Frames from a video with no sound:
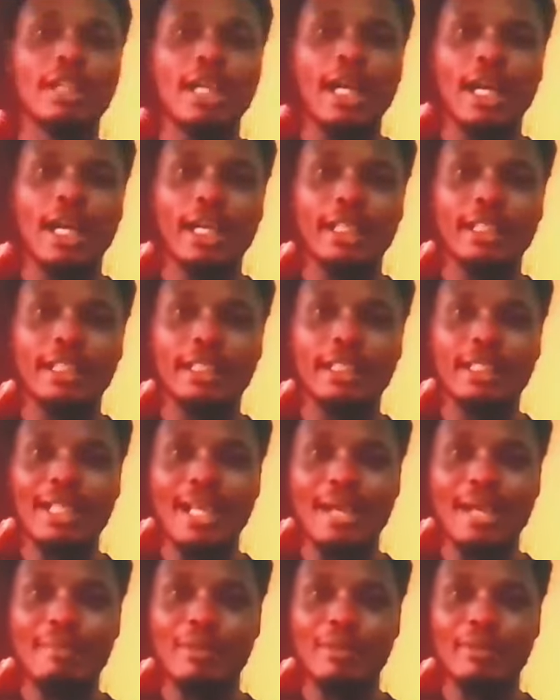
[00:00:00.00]
And
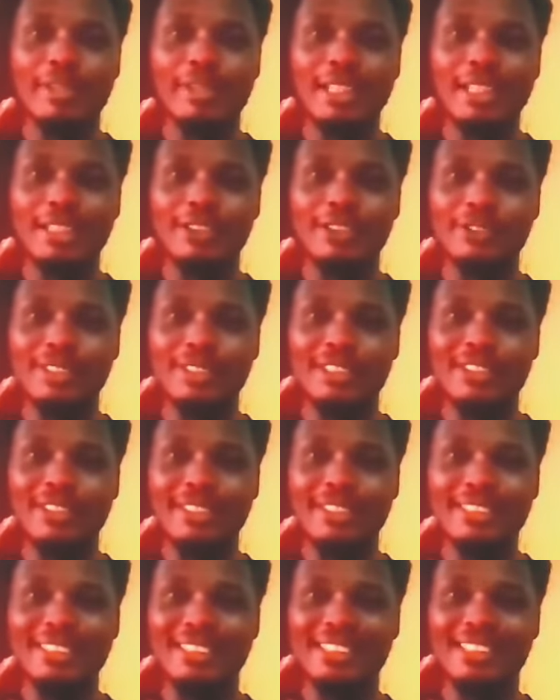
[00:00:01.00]
I'm aware that you did
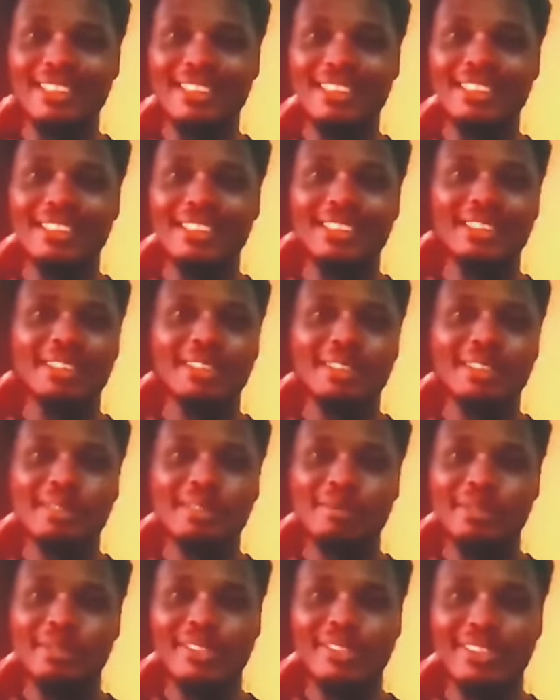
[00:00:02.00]
not see it
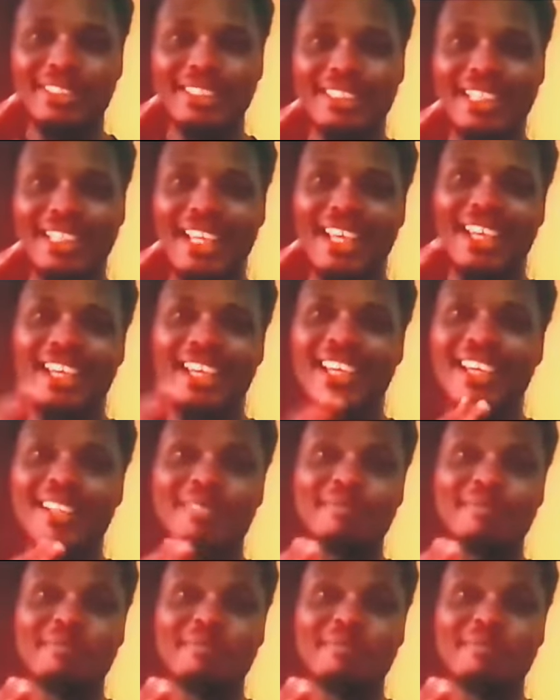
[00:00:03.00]
because it's air.